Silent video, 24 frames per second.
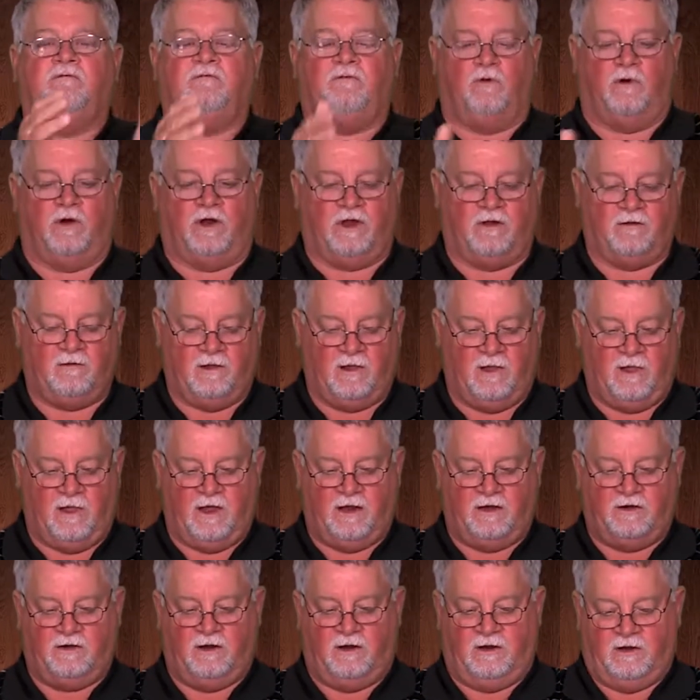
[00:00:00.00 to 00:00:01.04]
for you.
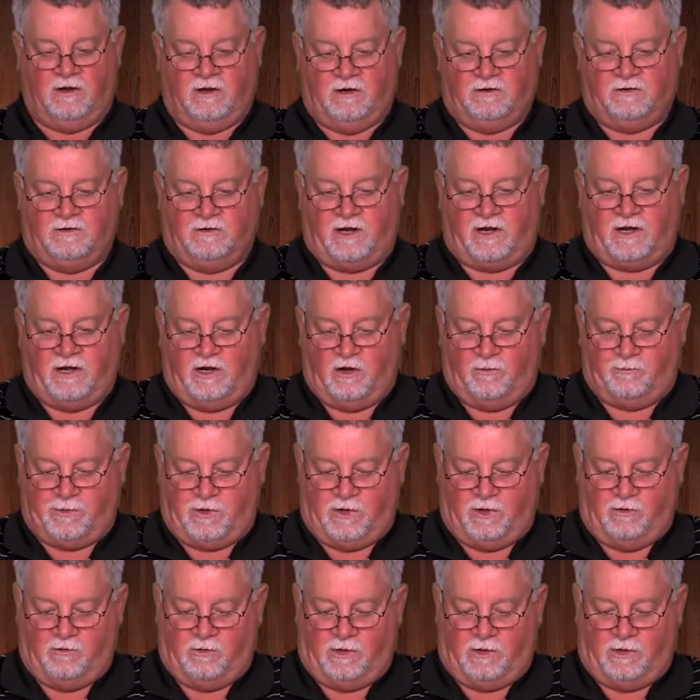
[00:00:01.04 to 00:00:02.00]
try to help you.